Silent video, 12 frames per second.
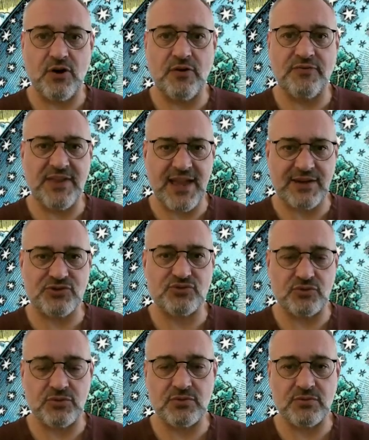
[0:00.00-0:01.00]
of the
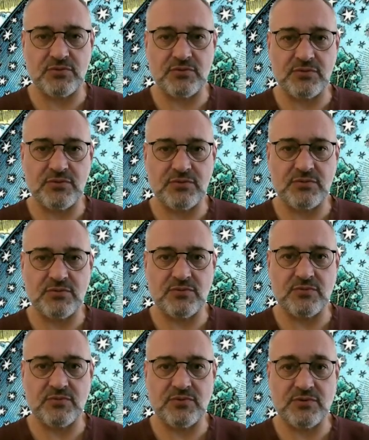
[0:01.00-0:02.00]
actual
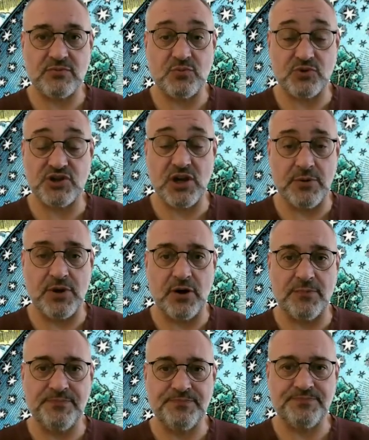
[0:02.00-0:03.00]
what's going
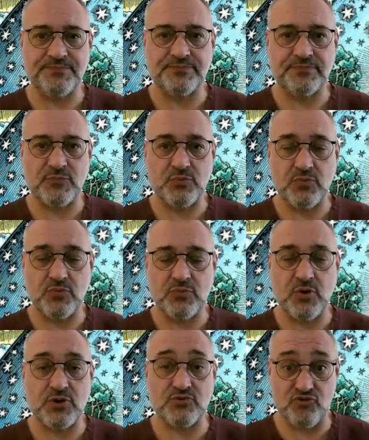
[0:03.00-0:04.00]
on,
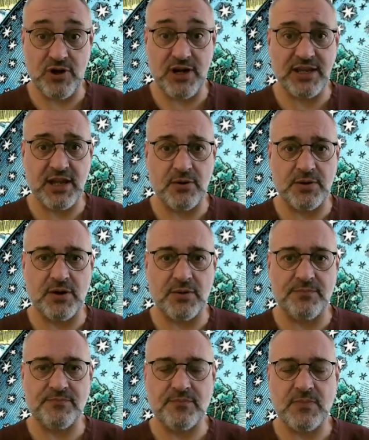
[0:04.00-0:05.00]
what is really going
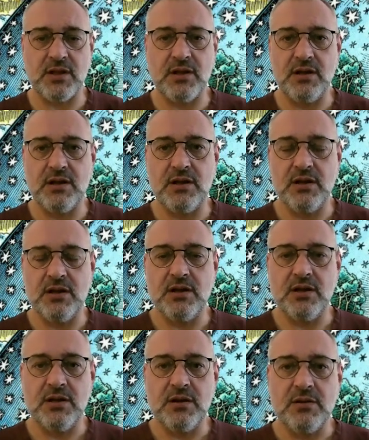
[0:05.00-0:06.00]
on,
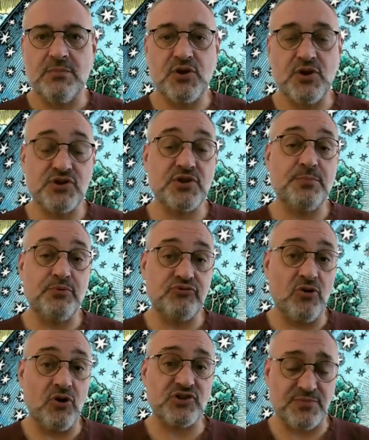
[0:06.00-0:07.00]
because
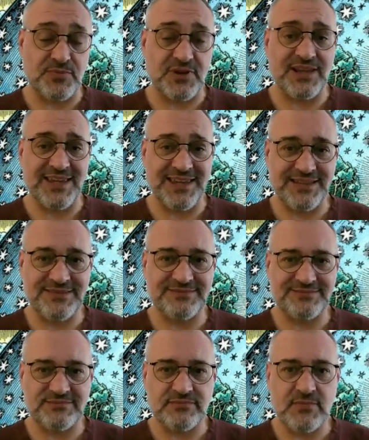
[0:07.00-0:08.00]
approximately
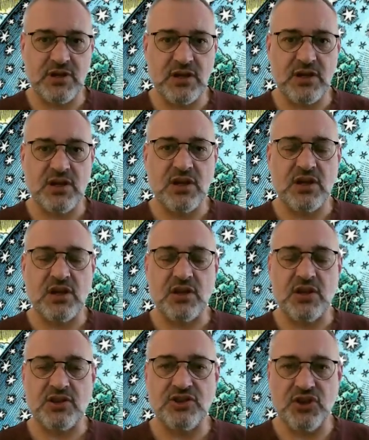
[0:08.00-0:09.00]

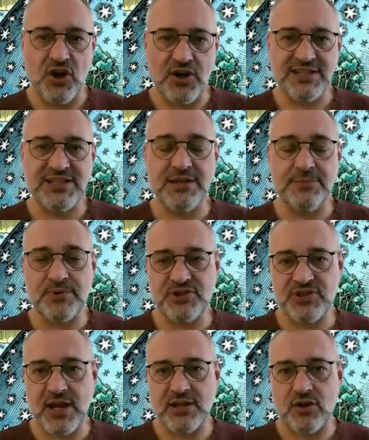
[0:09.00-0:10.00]

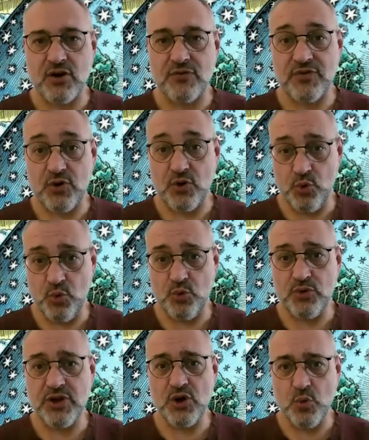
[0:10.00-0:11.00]
90% of
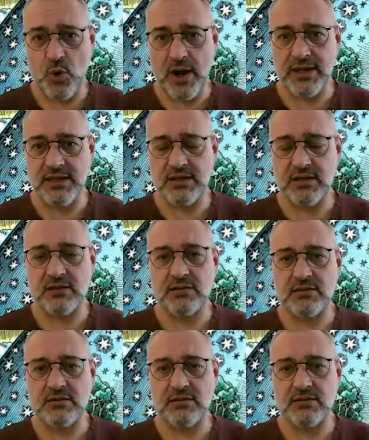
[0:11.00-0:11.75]
all the awake